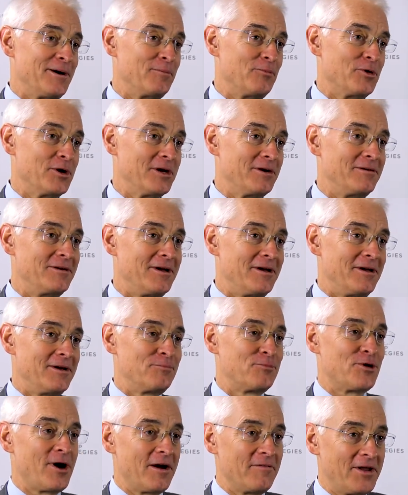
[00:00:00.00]
when
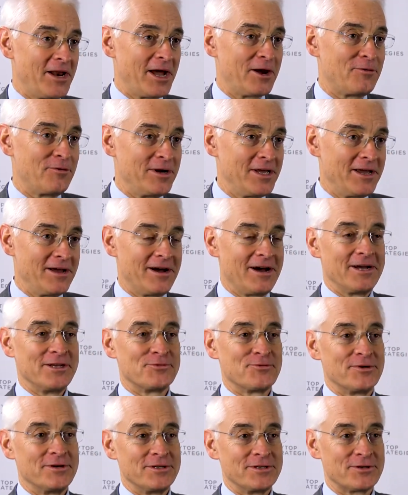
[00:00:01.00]
private equity
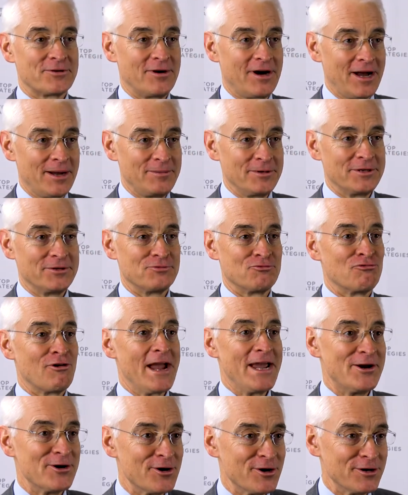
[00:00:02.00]
guys were described as
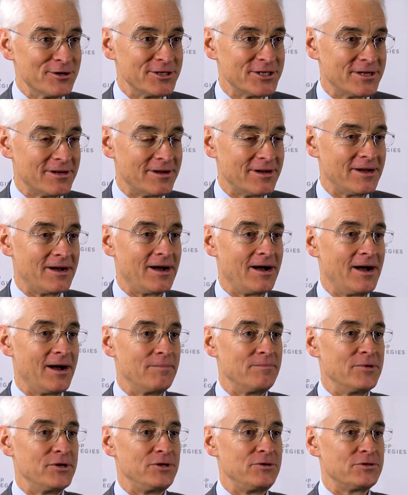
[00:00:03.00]
raiders,
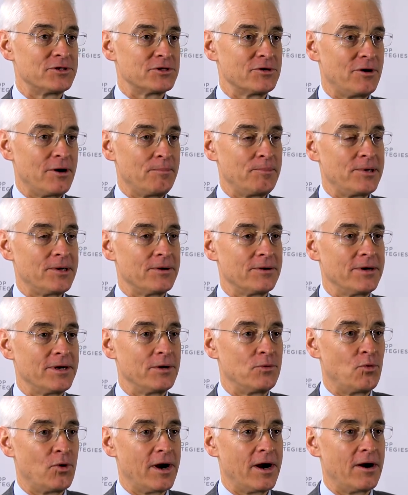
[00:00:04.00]
you saw a
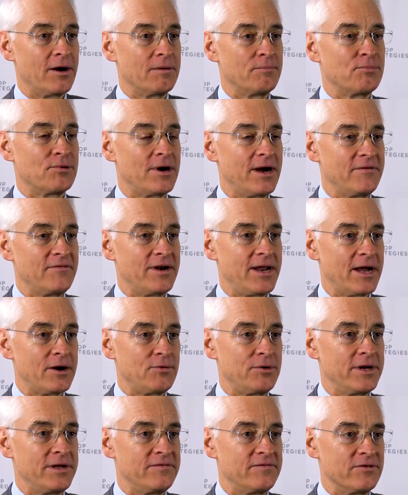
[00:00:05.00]
period where private
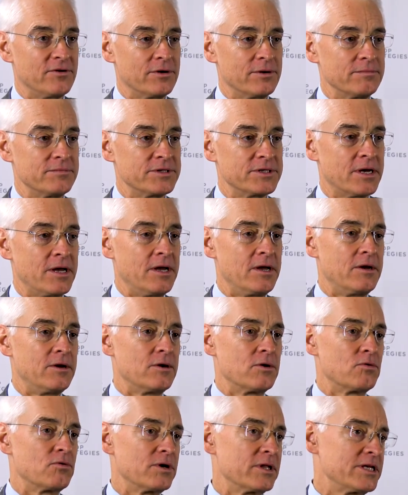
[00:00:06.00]
equity firms
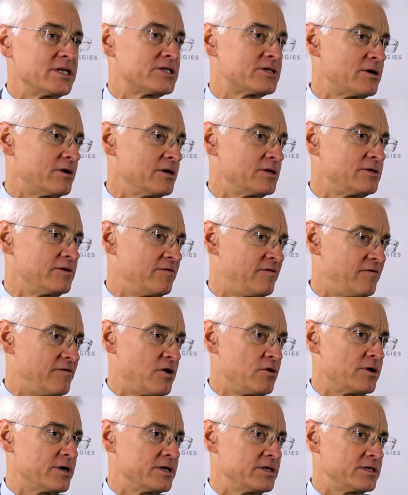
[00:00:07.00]
really started to
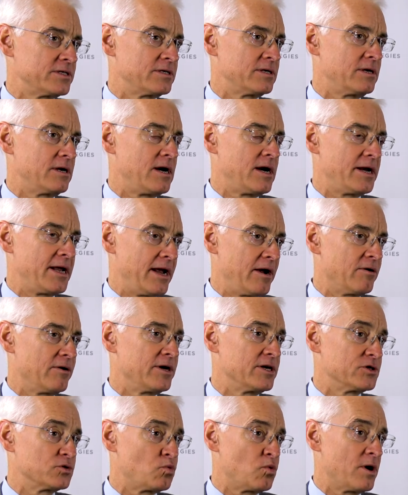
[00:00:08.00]
focus on
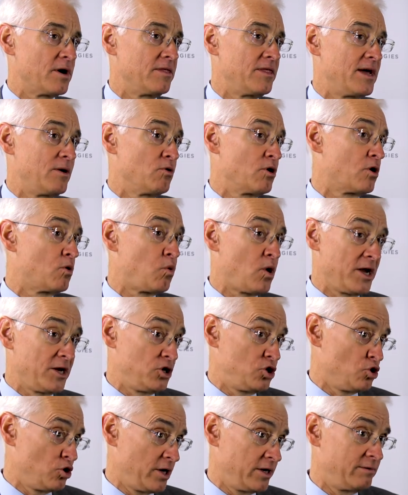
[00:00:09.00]
areas where they were
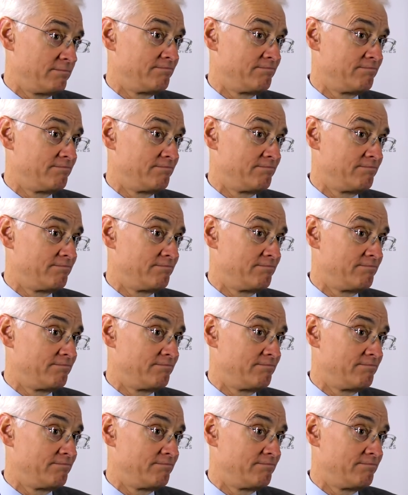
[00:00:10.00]
quite good.